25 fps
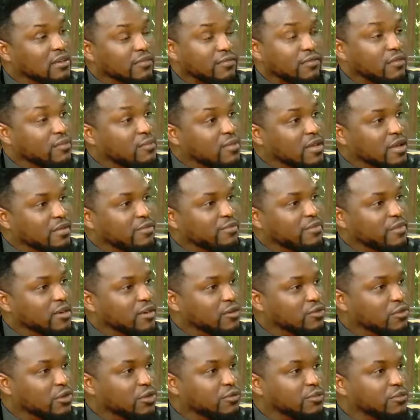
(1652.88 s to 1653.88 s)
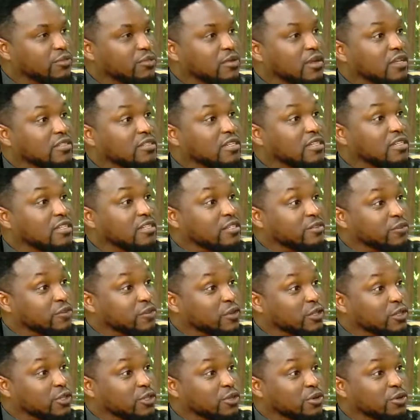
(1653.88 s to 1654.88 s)
For me, I'm very grateful as an
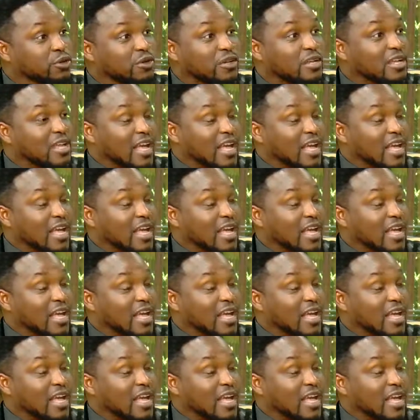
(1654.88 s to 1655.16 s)
individual,